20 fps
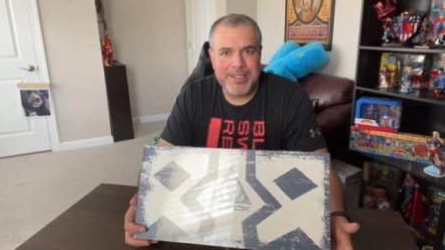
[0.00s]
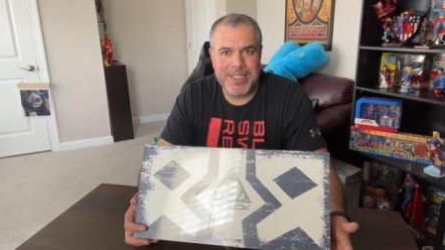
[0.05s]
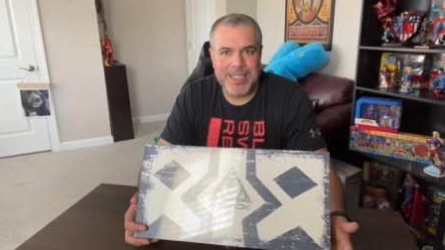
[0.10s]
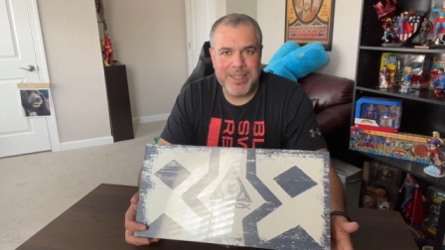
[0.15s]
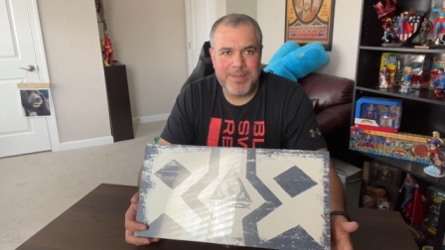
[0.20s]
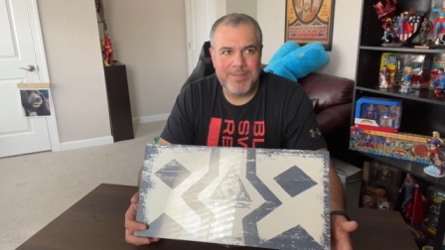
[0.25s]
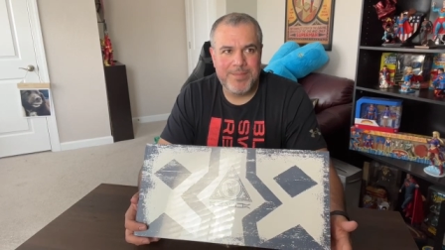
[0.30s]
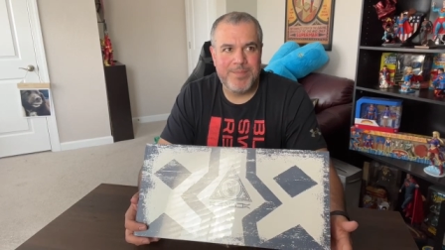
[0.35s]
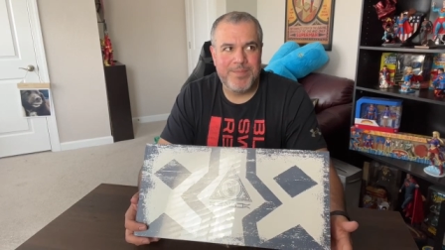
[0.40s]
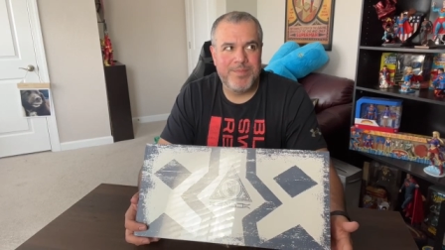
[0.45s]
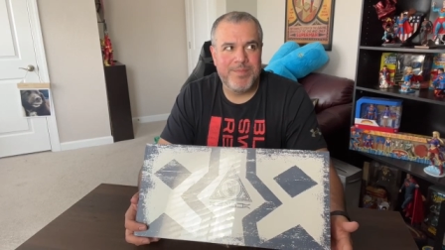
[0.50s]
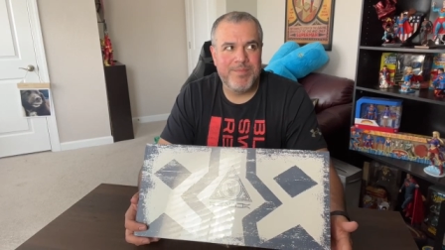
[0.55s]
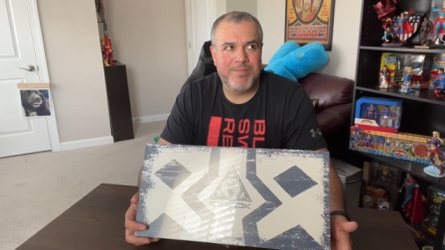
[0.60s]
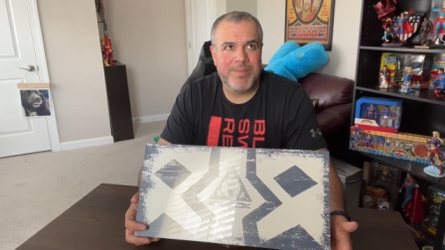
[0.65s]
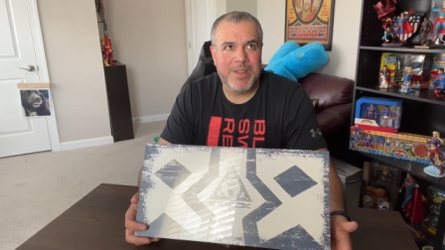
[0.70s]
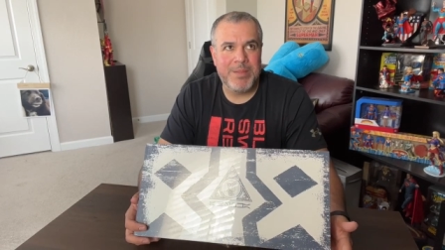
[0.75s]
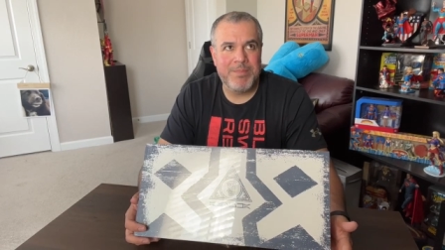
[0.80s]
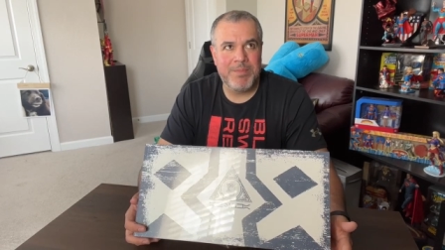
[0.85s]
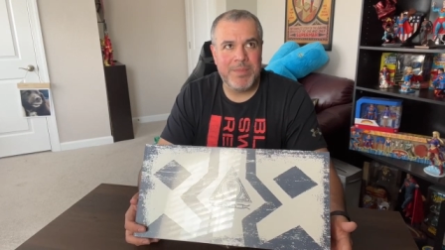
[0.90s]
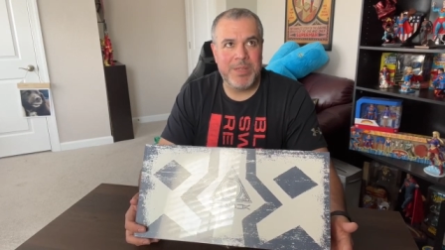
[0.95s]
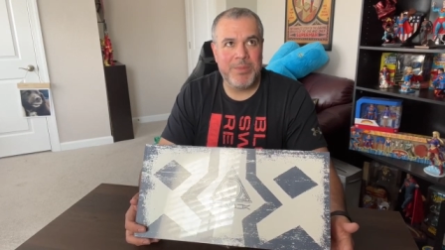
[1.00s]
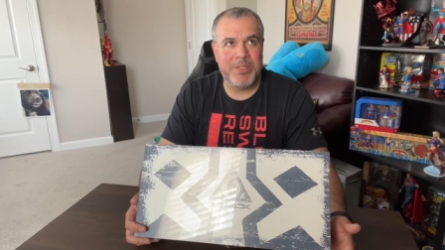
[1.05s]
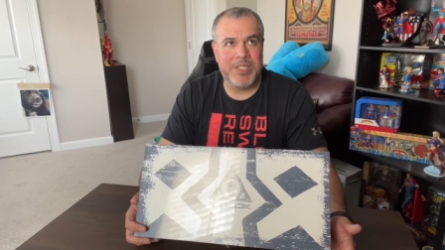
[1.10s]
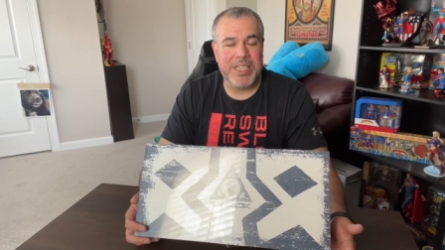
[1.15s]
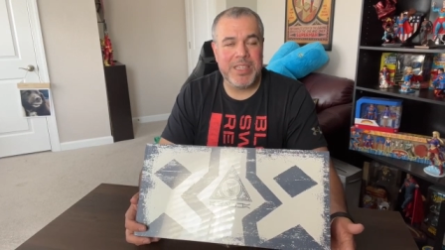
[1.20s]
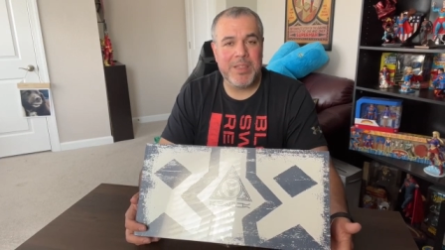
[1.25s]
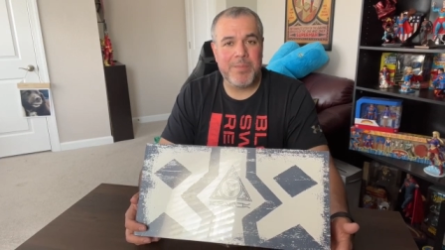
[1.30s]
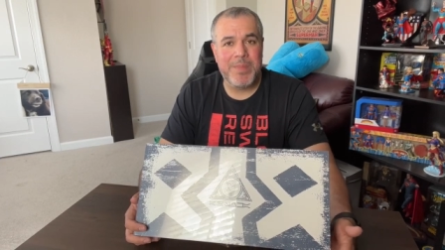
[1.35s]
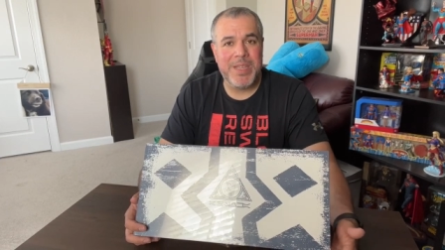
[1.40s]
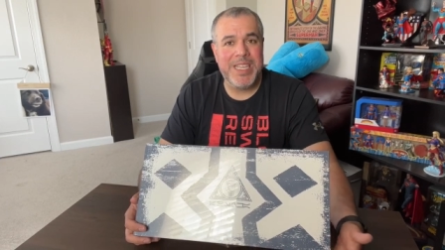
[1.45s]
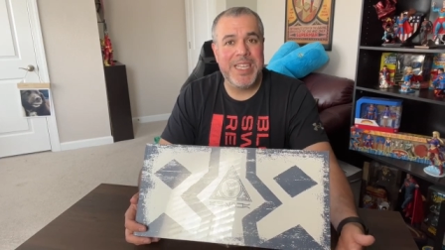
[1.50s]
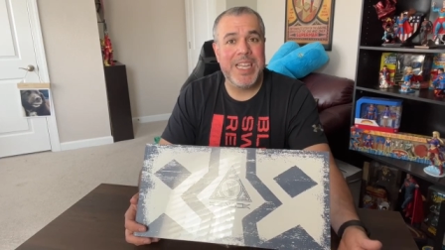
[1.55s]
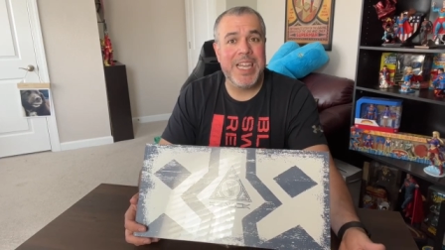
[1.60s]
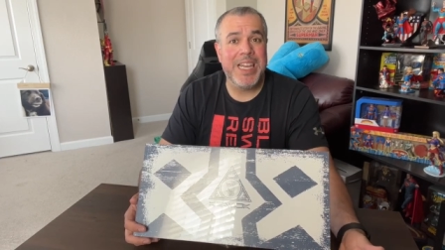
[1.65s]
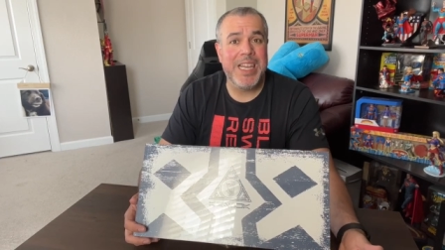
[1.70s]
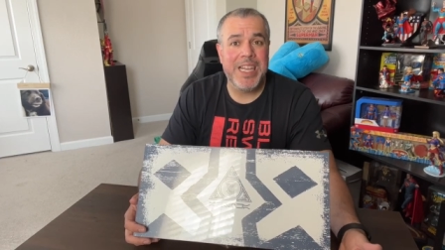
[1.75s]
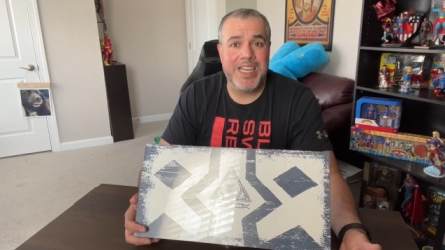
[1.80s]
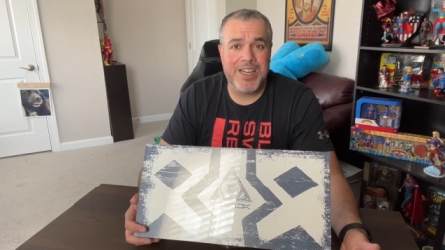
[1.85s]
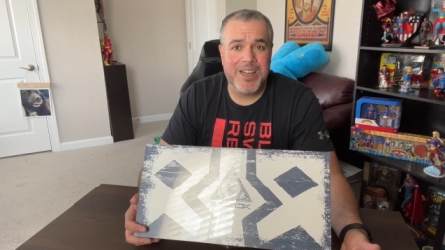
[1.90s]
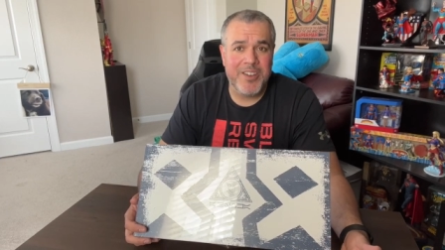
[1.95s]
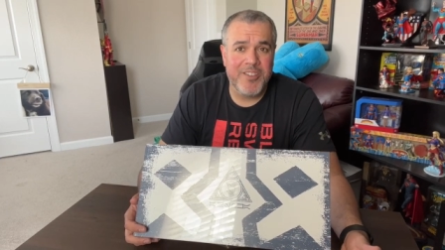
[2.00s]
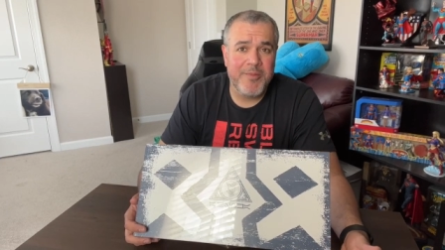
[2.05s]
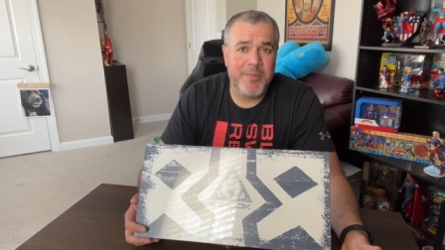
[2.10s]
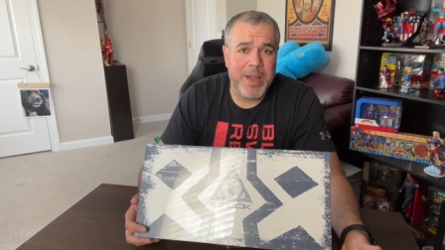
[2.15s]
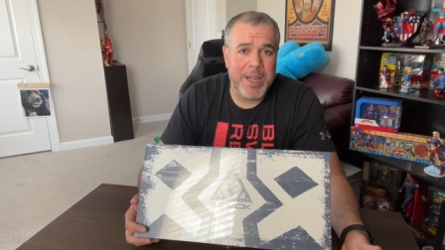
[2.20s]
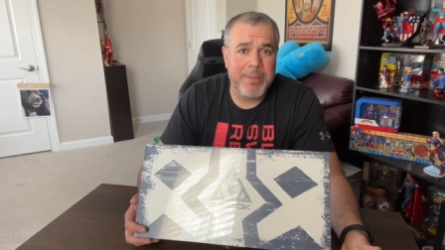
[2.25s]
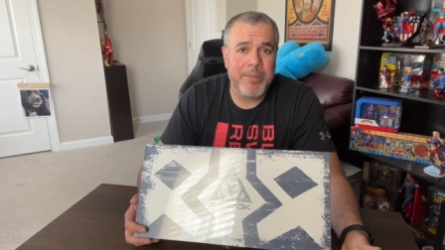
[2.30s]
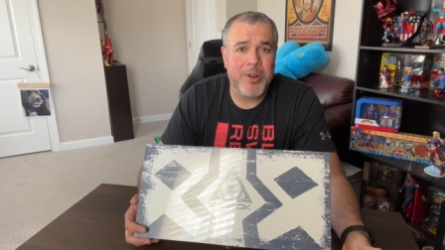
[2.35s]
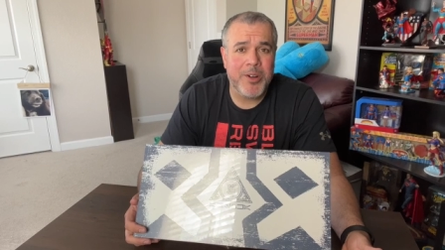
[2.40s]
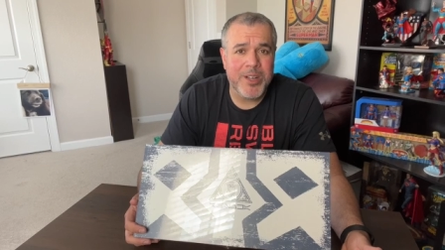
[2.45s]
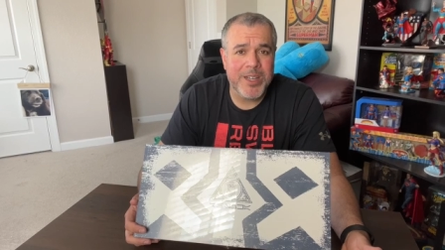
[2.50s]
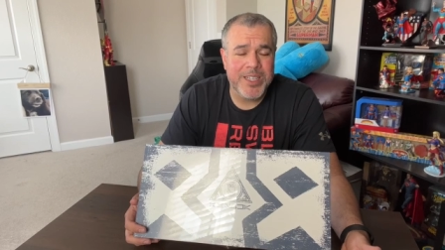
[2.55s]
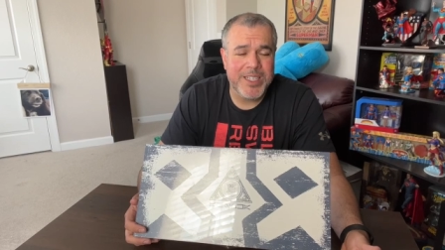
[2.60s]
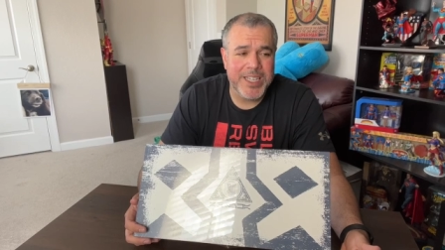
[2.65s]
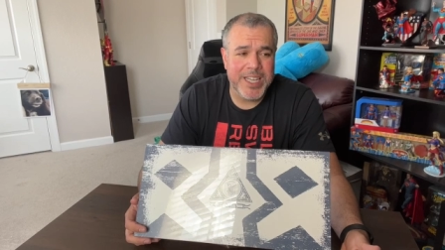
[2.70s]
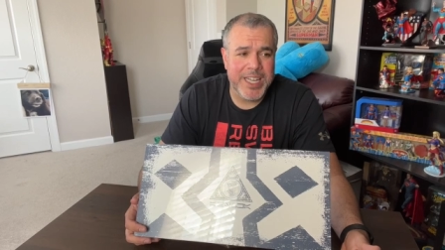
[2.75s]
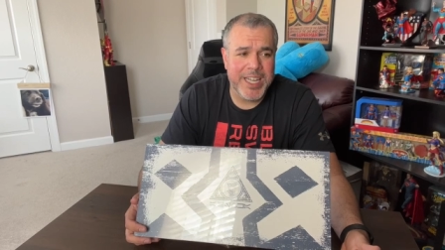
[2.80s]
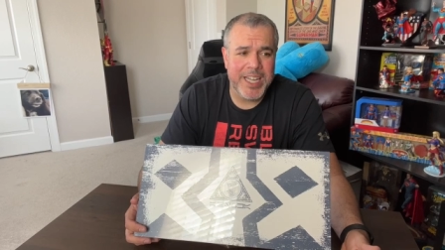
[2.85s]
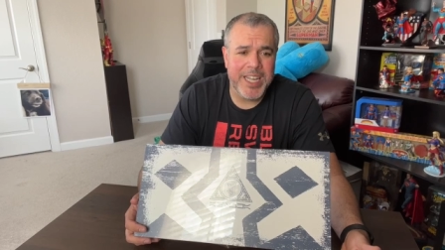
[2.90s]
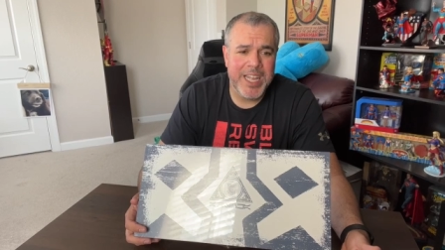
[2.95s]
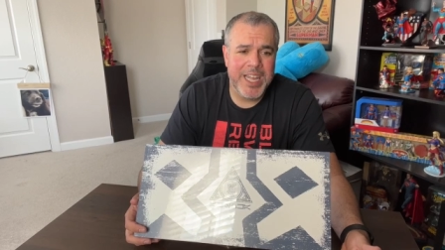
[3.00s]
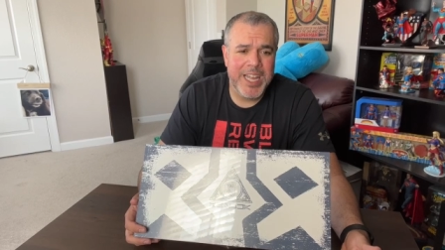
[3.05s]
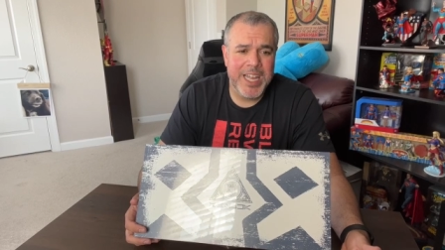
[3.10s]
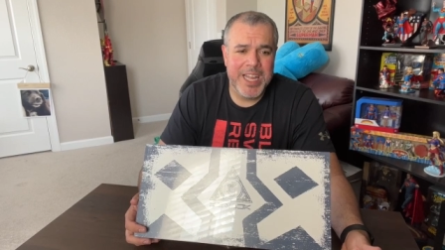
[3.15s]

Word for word: Like, I'm, I'm, it was at the beginning of my park day,